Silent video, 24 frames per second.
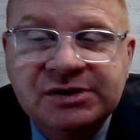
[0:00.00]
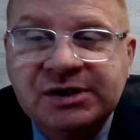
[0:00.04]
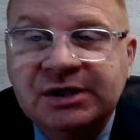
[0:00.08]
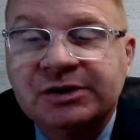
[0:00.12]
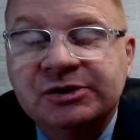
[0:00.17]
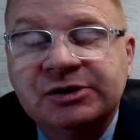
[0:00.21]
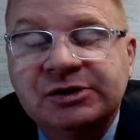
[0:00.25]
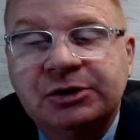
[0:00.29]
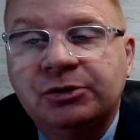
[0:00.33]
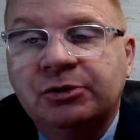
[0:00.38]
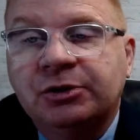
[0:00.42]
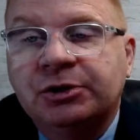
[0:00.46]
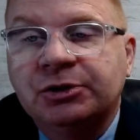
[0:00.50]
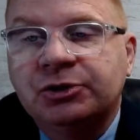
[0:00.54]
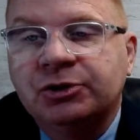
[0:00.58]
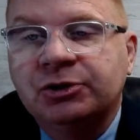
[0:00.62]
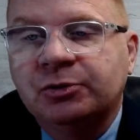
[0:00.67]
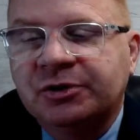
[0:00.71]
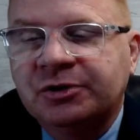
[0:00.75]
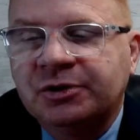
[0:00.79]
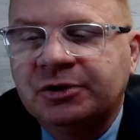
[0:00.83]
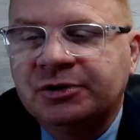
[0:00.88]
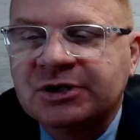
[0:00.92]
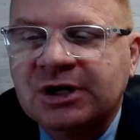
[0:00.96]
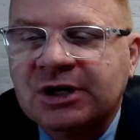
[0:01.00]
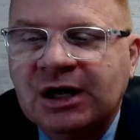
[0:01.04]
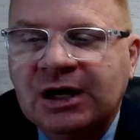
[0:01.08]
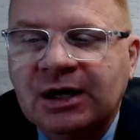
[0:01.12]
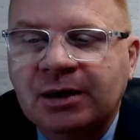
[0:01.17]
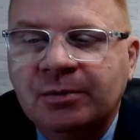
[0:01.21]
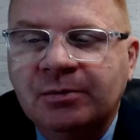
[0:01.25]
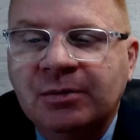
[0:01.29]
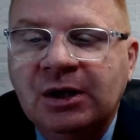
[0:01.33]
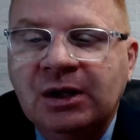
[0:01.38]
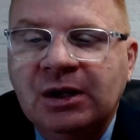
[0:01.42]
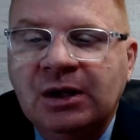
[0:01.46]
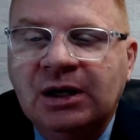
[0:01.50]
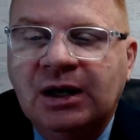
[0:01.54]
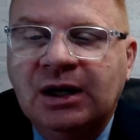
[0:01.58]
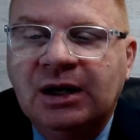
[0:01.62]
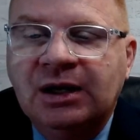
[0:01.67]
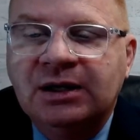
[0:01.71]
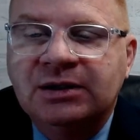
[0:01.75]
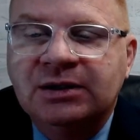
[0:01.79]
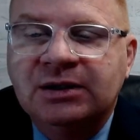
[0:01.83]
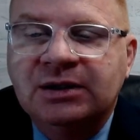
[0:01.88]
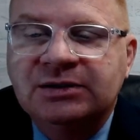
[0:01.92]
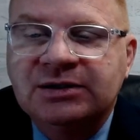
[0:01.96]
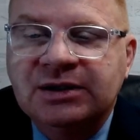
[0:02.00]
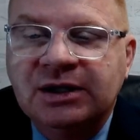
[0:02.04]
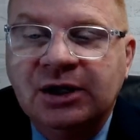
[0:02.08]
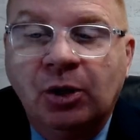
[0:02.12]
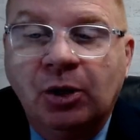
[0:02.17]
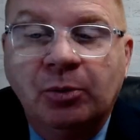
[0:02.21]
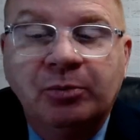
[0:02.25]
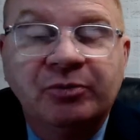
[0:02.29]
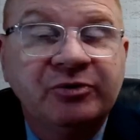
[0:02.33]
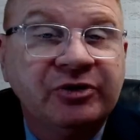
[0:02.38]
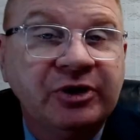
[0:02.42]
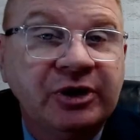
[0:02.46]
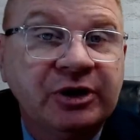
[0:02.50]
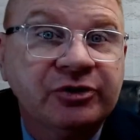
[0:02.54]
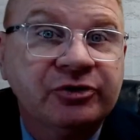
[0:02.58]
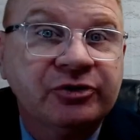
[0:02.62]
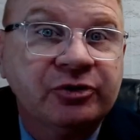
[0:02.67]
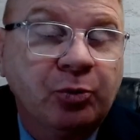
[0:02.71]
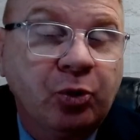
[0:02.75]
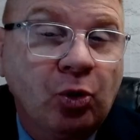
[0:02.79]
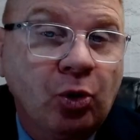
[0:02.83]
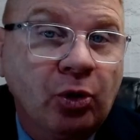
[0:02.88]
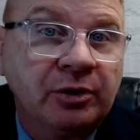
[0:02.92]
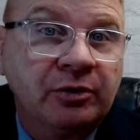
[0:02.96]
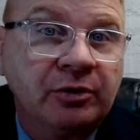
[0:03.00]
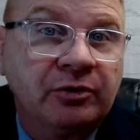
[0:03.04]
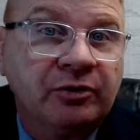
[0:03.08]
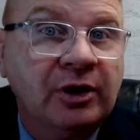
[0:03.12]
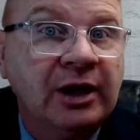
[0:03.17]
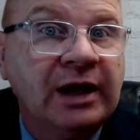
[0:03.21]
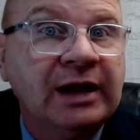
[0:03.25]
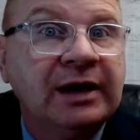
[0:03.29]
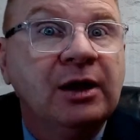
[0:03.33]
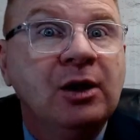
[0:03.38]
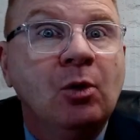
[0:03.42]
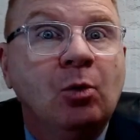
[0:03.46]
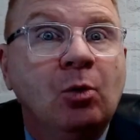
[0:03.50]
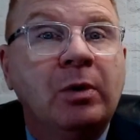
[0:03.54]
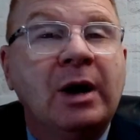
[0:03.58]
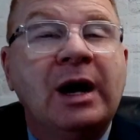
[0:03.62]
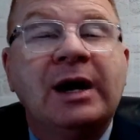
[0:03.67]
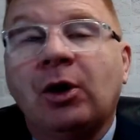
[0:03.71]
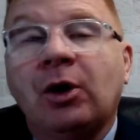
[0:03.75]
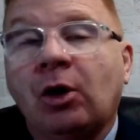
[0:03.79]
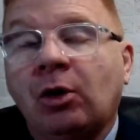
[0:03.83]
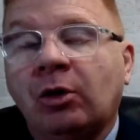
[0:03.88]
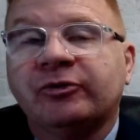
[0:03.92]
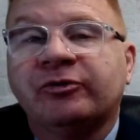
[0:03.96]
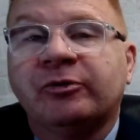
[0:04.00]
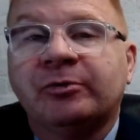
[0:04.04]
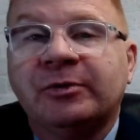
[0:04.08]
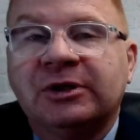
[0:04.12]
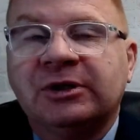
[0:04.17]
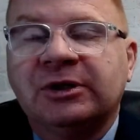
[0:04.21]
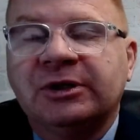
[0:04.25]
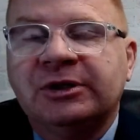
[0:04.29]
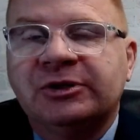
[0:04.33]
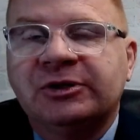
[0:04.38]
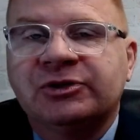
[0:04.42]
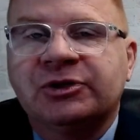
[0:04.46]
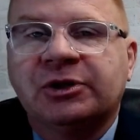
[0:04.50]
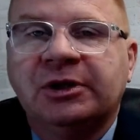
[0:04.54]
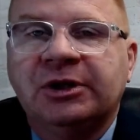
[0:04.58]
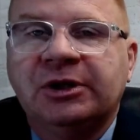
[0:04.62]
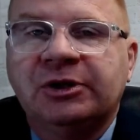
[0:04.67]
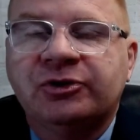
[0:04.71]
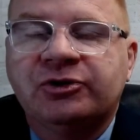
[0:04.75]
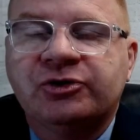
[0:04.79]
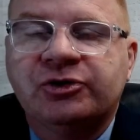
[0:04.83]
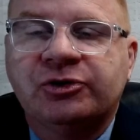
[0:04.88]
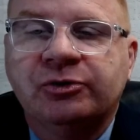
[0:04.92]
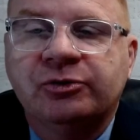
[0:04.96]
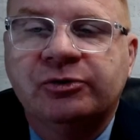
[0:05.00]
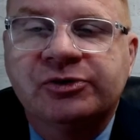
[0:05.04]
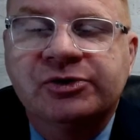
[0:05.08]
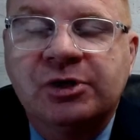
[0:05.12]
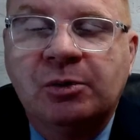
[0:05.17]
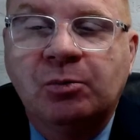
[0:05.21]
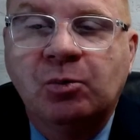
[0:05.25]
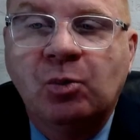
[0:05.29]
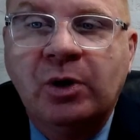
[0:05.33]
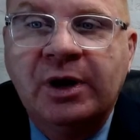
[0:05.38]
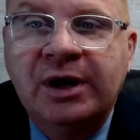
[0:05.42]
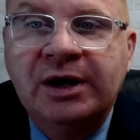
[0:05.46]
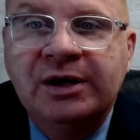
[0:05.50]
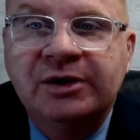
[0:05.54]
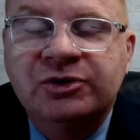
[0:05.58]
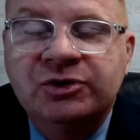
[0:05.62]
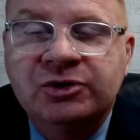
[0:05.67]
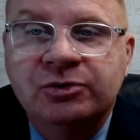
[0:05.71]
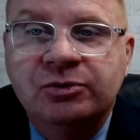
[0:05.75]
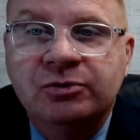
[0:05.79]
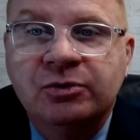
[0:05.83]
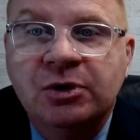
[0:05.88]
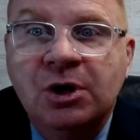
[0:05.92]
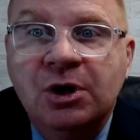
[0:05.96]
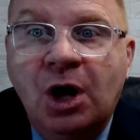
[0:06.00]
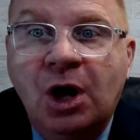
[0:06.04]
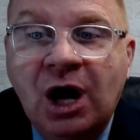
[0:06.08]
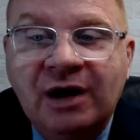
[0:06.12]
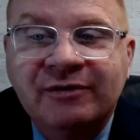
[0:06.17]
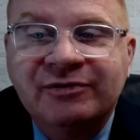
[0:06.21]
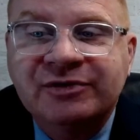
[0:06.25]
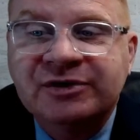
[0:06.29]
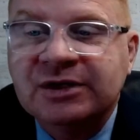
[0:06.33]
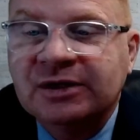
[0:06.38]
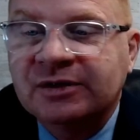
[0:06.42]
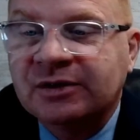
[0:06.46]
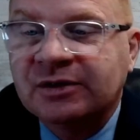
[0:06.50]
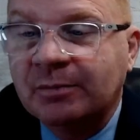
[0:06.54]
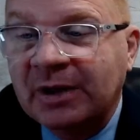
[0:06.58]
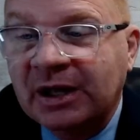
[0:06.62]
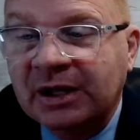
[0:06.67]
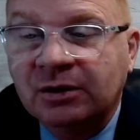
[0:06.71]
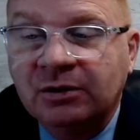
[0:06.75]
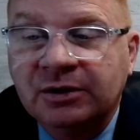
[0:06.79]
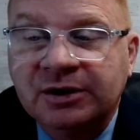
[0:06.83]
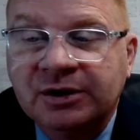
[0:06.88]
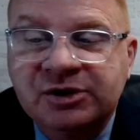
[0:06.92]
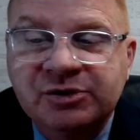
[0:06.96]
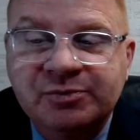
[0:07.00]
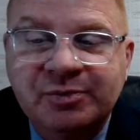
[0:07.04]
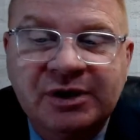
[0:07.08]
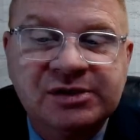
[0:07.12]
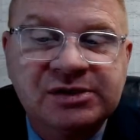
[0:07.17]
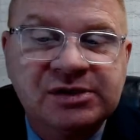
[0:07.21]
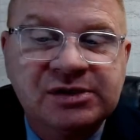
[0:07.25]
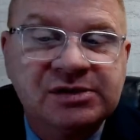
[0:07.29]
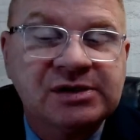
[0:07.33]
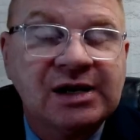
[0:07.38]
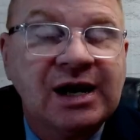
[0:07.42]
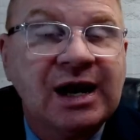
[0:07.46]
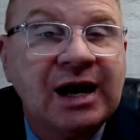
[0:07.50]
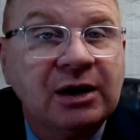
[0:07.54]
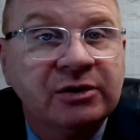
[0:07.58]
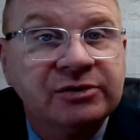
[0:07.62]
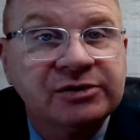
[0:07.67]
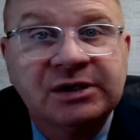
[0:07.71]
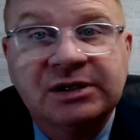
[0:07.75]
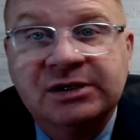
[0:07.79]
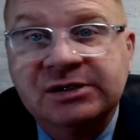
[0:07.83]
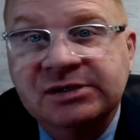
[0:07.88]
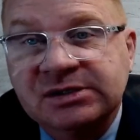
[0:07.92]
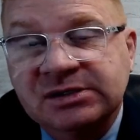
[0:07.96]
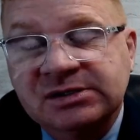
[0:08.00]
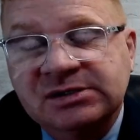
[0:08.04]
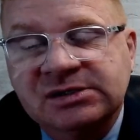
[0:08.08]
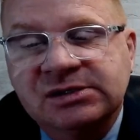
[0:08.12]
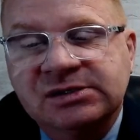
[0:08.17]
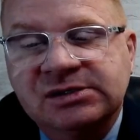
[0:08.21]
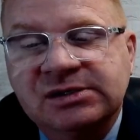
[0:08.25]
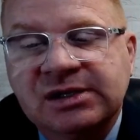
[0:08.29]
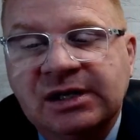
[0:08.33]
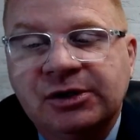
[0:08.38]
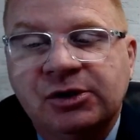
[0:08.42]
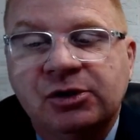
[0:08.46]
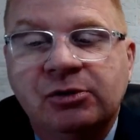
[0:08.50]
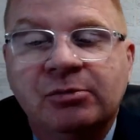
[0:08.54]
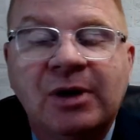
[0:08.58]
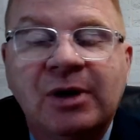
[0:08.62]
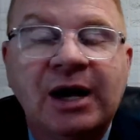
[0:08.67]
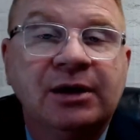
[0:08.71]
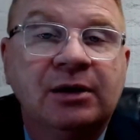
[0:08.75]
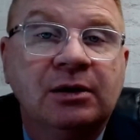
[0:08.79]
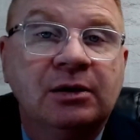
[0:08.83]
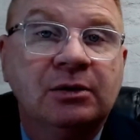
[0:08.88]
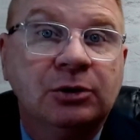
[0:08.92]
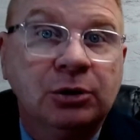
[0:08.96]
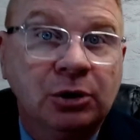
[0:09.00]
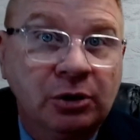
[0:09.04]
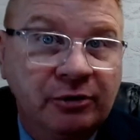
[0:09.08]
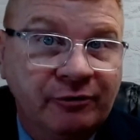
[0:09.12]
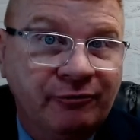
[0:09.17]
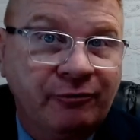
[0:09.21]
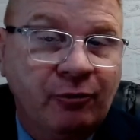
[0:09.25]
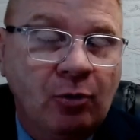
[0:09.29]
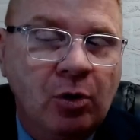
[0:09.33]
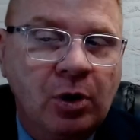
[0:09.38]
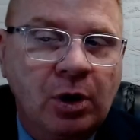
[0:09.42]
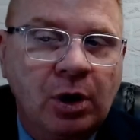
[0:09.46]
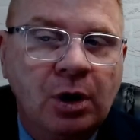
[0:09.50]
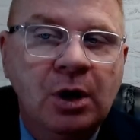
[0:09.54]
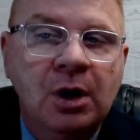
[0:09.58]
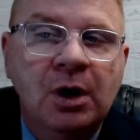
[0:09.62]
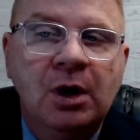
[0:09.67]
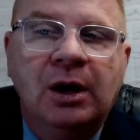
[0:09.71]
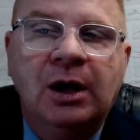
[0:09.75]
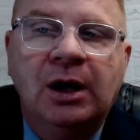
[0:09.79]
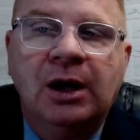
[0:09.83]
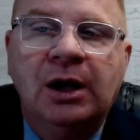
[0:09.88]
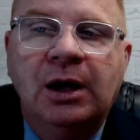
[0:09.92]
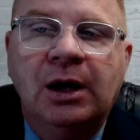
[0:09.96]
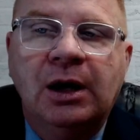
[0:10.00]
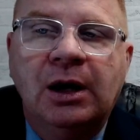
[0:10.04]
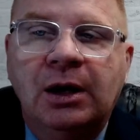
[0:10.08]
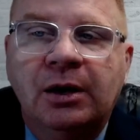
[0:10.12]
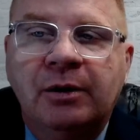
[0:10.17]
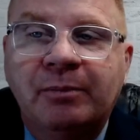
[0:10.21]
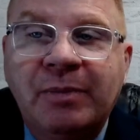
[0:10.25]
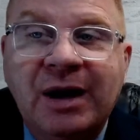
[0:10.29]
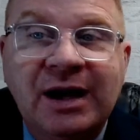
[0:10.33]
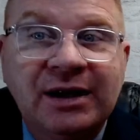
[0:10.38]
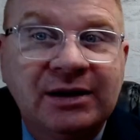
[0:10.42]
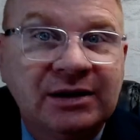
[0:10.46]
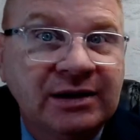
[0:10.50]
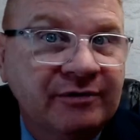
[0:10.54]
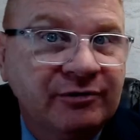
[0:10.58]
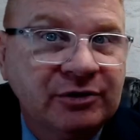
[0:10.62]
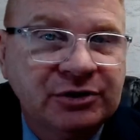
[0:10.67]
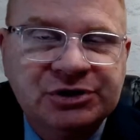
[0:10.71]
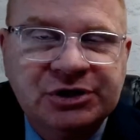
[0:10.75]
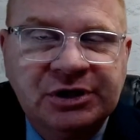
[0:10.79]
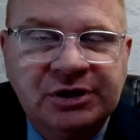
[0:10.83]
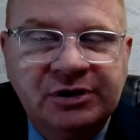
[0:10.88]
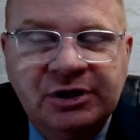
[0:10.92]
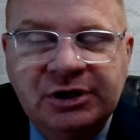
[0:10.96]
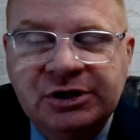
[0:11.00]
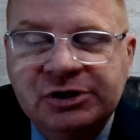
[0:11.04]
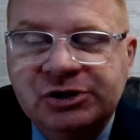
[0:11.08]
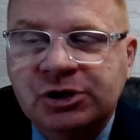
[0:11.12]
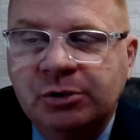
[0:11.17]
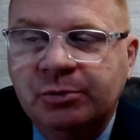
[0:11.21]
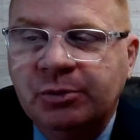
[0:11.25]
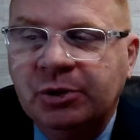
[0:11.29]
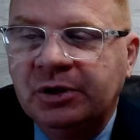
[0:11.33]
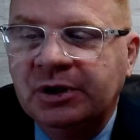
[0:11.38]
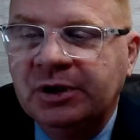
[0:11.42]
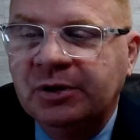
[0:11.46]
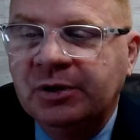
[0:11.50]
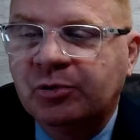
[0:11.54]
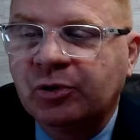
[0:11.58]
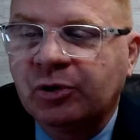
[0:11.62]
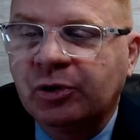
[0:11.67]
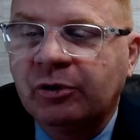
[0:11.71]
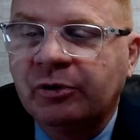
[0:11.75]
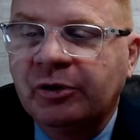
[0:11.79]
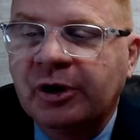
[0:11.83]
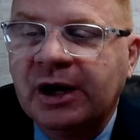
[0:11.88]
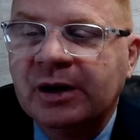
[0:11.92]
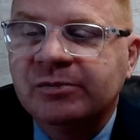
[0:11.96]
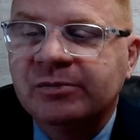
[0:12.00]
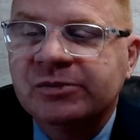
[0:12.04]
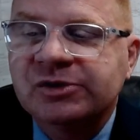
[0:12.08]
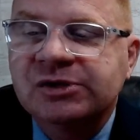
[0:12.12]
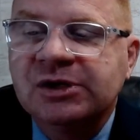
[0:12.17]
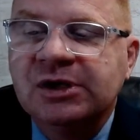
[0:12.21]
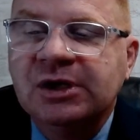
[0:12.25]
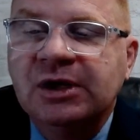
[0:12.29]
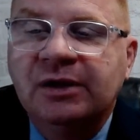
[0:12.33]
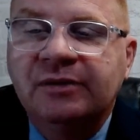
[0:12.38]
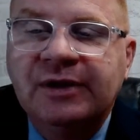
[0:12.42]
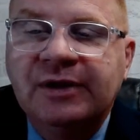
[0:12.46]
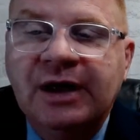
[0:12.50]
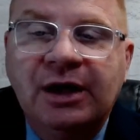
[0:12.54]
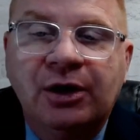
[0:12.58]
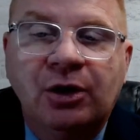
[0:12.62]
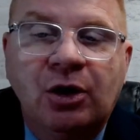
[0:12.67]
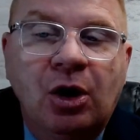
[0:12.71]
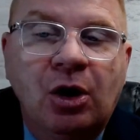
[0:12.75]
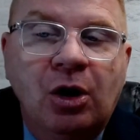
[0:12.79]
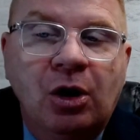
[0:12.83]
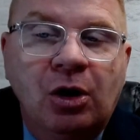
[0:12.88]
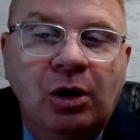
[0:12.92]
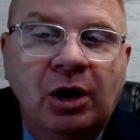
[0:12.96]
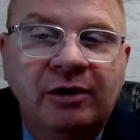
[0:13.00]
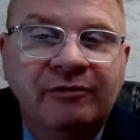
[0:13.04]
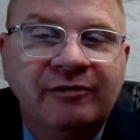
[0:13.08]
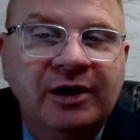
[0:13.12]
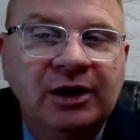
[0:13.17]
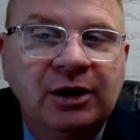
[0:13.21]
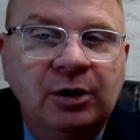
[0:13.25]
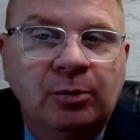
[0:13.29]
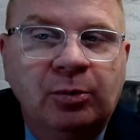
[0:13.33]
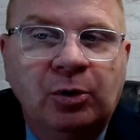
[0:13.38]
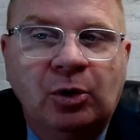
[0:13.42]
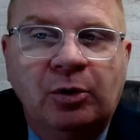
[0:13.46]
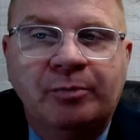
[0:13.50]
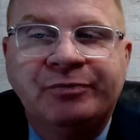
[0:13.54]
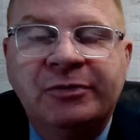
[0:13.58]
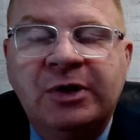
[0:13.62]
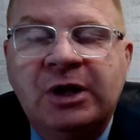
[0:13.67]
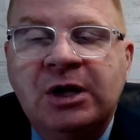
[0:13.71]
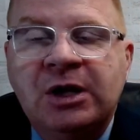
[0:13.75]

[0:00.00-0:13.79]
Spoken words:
things that you could do with your time to help seek support that might ultimately turn into some way to offset the medical expenses and housing assistance that you might look for by leveraging these community programs that are available.